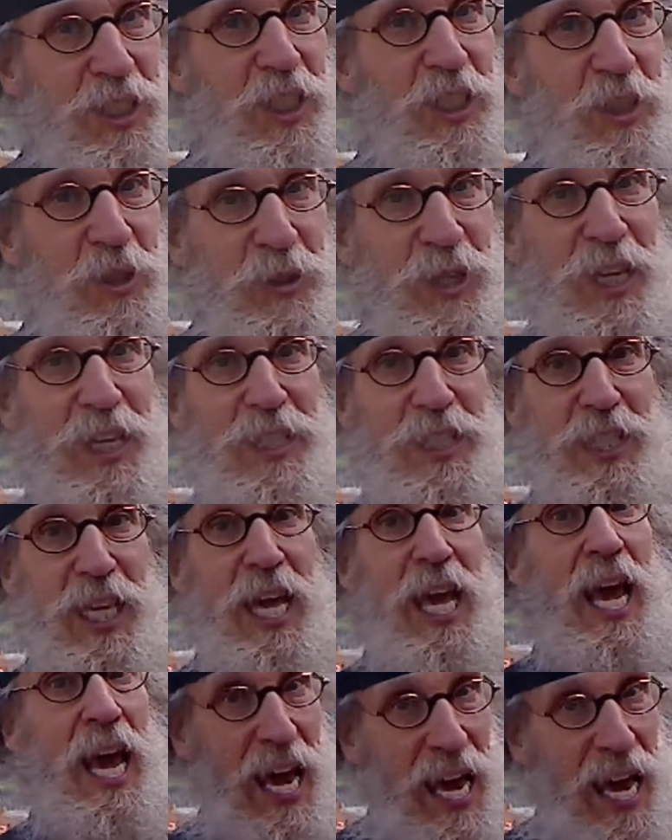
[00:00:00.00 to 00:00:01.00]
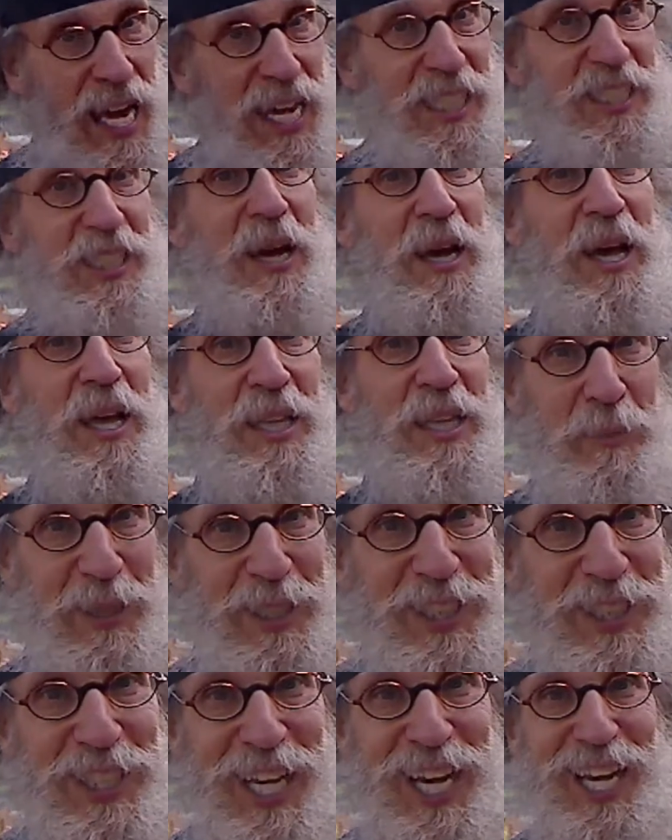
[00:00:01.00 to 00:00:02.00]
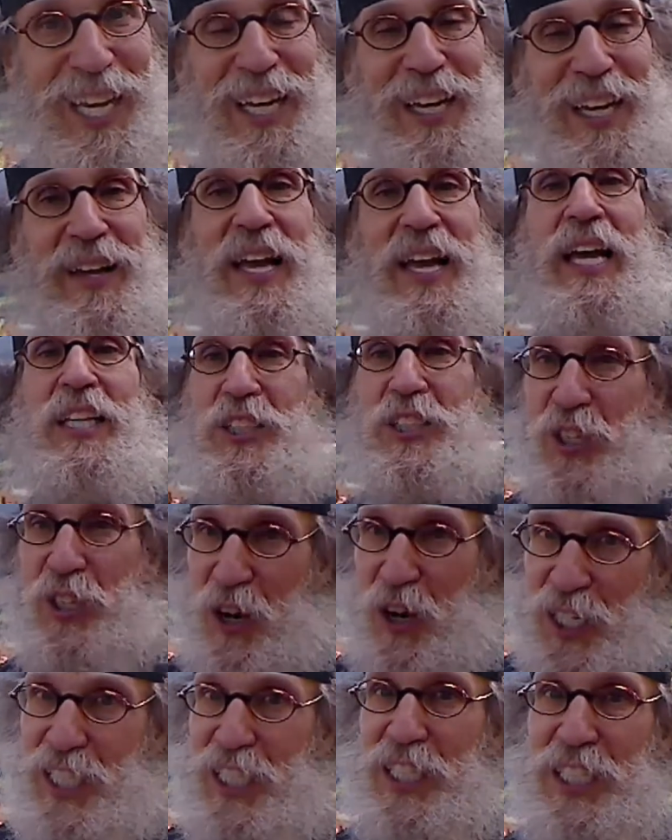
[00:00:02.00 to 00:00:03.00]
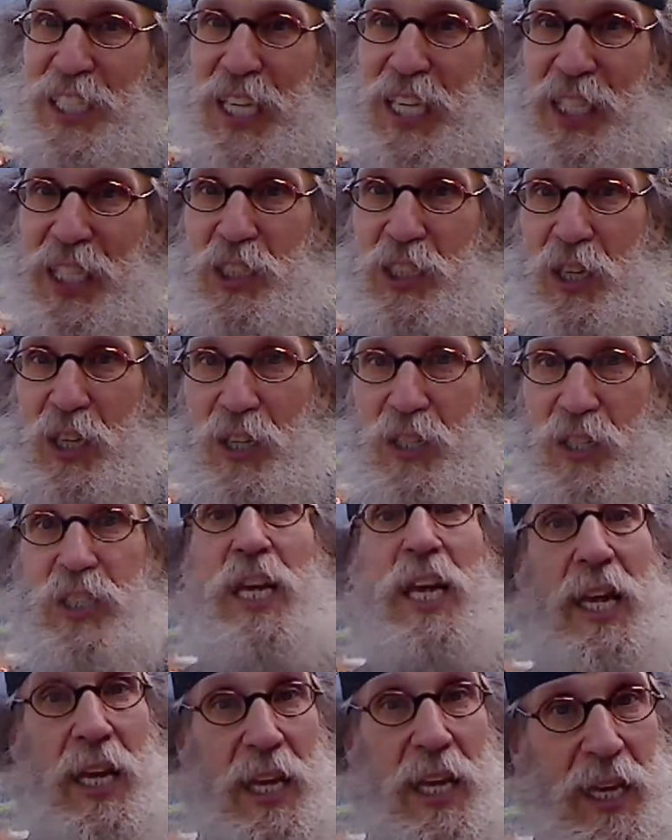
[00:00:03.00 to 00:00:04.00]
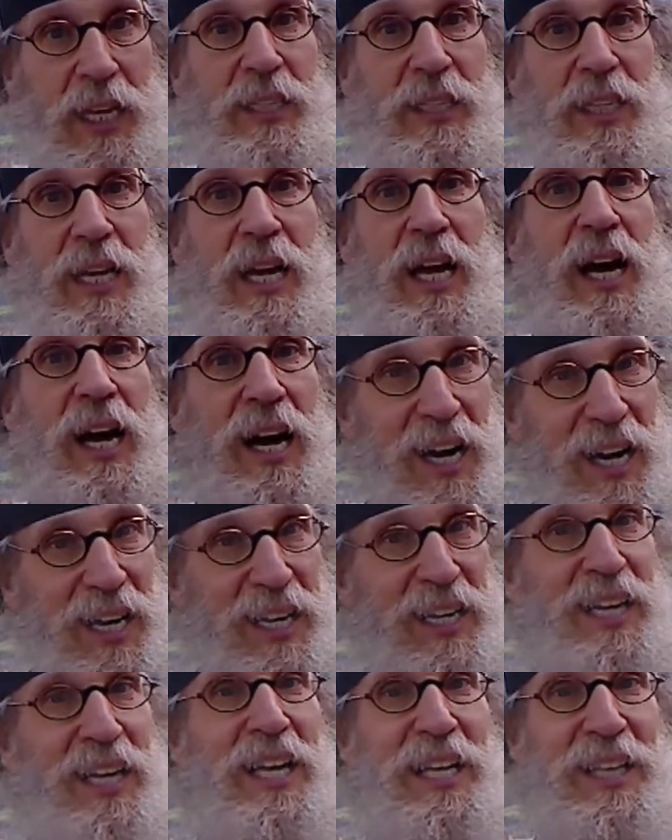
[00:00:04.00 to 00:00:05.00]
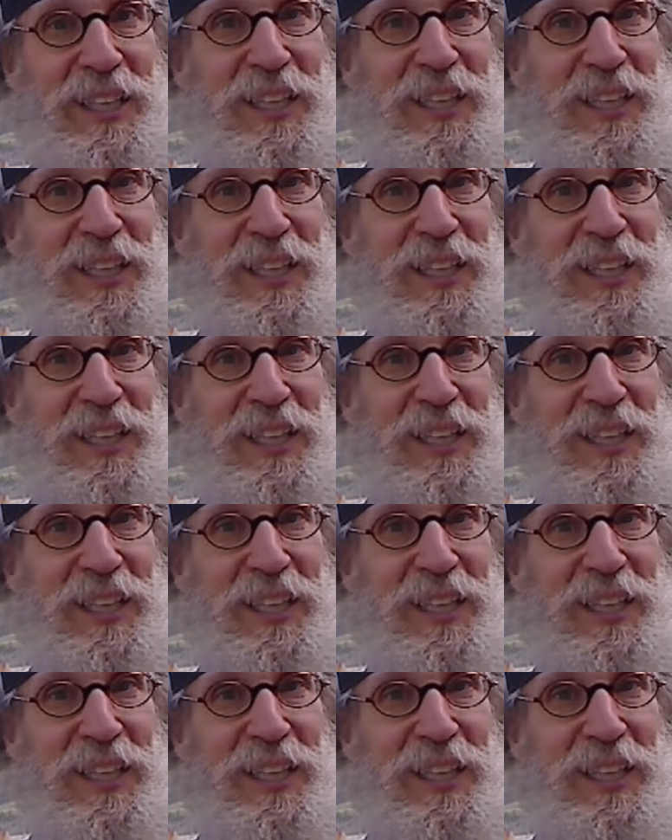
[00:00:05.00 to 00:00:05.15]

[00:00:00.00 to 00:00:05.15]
Jesus Christ as the Messiah, started attending church, and I